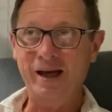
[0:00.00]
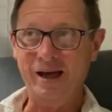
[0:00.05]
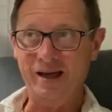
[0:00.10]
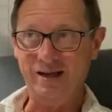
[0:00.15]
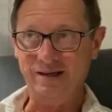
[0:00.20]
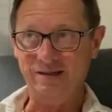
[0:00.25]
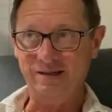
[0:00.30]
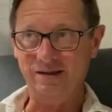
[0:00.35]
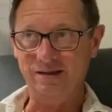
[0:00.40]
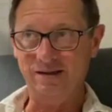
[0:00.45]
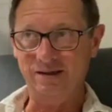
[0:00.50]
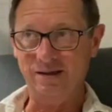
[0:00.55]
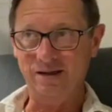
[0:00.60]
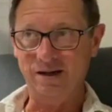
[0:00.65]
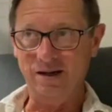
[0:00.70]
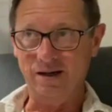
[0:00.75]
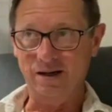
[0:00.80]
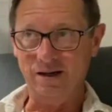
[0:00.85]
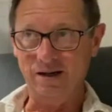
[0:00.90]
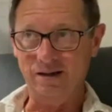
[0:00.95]
And
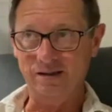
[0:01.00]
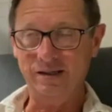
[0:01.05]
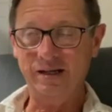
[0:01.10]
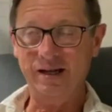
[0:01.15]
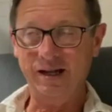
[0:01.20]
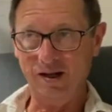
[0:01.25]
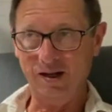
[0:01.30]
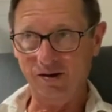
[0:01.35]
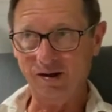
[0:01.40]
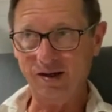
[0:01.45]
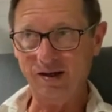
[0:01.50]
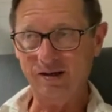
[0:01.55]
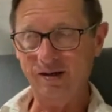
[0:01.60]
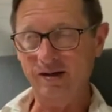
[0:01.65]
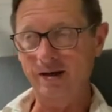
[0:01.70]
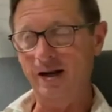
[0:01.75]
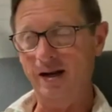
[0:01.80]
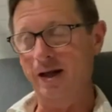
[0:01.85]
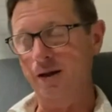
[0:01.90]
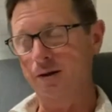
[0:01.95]
uh, today I'll get to
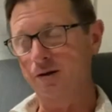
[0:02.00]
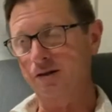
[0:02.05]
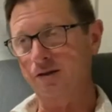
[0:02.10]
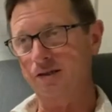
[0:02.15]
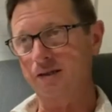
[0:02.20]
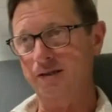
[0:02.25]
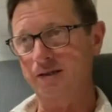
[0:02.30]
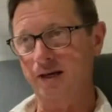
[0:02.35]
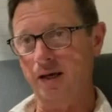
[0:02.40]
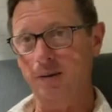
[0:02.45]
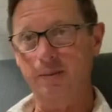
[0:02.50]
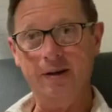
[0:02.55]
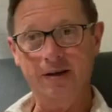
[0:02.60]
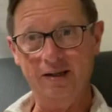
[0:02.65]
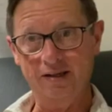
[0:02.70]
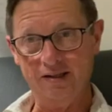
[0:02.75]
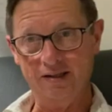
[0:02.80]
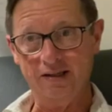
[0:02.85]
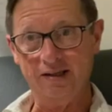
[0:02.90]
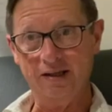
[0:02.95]
today in just a second, but it
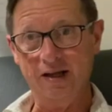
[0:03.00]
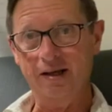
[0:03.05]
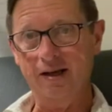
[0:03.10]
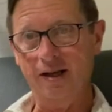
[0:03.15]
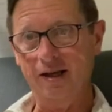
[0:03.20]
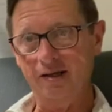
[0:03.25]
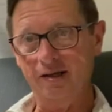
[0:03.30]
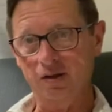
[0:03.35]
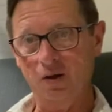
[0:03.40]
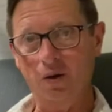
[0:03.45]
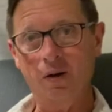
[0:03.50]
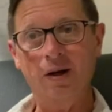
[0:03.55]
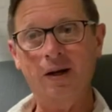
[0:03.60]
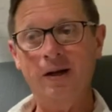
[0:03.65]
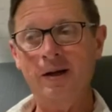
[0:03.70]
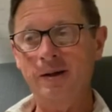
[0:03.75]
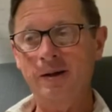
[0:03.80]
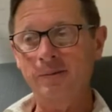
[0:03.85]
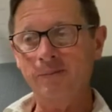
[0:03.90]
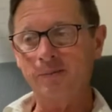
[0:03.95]
is a Sunday, so
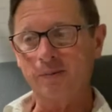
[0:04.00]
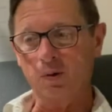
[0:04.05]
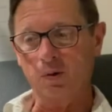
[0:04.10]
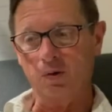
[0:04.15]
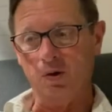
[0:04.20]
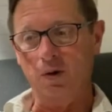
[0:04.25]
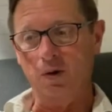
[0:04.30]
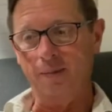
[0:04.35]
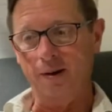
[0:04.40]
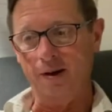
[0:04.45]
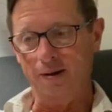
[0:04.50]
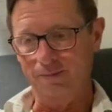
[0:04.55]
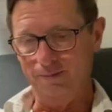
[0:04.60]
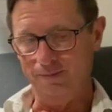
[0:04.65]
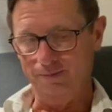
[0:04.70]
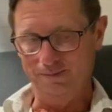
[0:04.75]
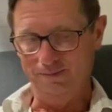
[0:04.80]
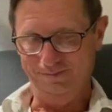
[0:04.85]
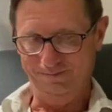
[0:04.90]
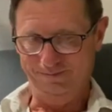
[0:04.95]
with all my
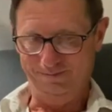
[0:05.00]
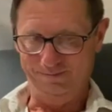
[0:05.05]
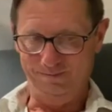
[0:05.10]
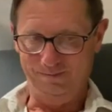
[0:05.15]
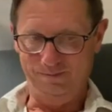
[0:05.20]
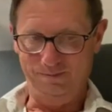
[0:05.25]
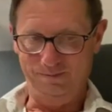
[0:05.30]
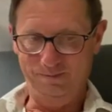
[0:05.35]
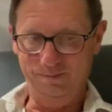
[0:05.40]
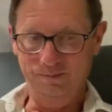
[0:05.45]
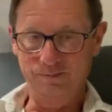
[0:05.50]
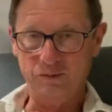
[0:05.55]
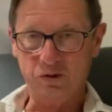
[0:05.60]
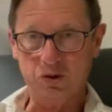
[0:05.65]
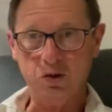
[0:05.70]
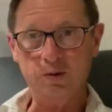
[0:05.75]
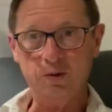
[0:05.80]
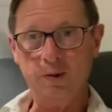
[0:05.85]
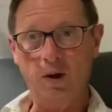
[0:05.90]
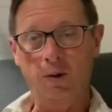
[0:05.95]

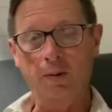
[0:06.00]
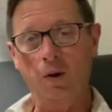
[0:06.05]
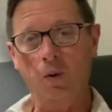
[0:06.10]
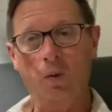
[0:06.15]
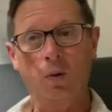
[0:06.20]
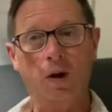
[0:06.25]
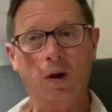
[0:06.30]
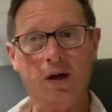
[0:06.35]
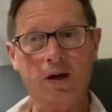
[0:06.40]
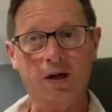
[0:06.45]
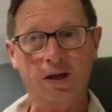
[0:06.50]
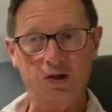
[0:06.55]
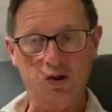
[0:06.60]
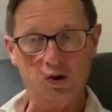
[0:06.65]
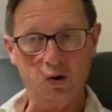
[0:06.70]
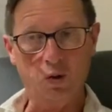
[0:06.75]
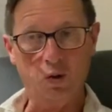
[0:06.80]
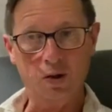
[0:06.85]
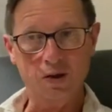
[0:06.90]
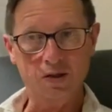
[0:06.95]
excuse me, all my work and
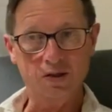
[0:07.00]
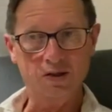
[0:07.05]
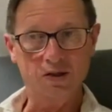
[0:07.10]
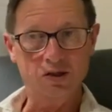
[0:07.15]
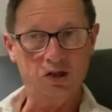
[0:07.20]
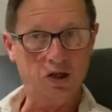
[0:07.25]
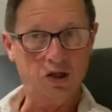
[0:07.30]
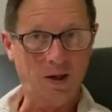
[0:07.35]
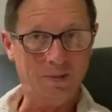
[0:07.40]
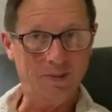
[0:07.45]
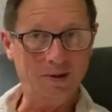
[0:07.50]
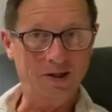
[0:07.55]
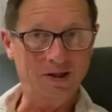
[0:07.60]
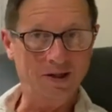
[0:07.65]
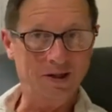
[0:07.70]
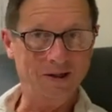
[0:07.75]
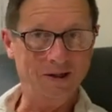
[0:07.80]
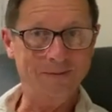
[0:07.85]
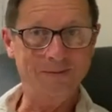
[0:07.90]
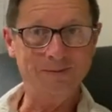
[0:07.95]
chores and shopping
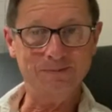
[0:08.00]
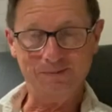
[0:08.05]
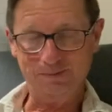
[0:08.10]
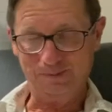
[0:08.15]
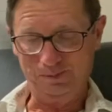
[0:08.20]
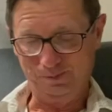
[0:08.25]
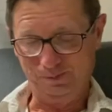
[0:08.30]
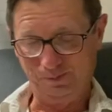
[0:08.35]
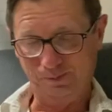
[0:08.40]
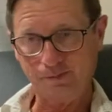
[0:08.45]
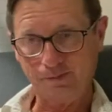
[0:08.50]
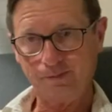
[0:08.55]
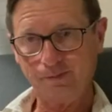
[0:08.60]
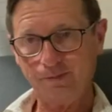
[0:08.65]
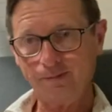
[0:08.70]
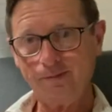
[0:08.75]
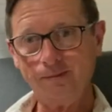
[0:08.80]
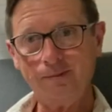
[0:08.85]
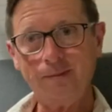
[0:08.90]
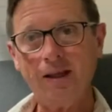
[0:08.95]
done,
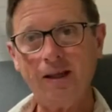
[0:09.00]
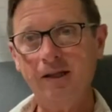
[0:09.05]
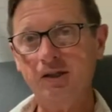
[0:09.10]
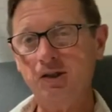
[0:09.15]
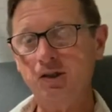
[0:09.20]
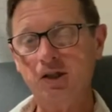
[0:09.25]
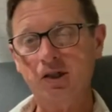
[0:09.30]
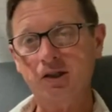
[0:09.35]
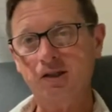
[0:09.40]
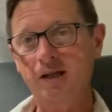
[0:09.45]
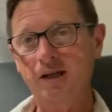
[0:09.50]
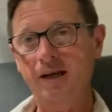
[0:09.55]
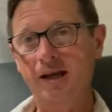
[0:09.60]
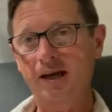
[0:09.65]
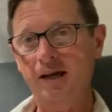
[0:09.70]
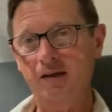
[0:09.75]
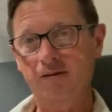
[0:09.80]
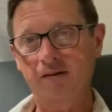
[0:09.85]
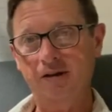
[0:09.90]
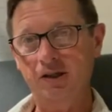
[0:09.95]
it's just a
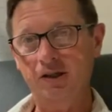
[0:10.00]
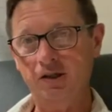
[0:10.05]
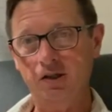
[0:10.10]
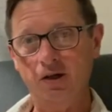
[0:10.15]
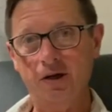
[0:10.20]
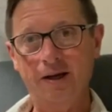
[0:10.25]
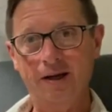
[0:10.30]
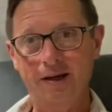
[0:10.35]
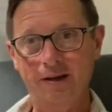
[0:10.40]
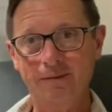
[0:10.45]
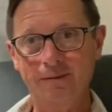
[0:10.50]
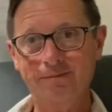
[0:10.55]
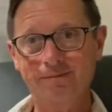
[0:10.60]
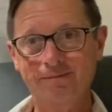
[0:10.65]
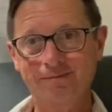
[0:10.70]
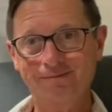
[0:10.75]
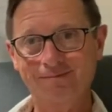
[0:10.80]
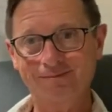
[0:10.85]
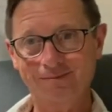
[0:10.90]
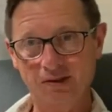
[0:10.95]
day of leisure ahead.
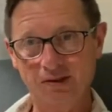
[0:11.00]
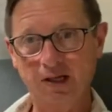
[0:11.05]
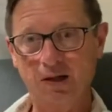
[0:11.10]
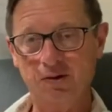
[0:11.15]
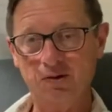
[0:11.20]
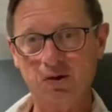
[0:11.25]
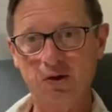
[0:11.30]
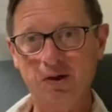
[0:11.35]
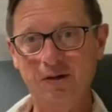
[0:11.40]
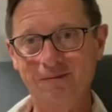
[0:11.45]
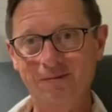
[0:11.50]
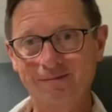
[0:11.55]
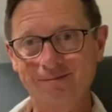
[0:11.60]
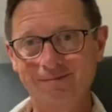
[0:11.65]
Sounds good.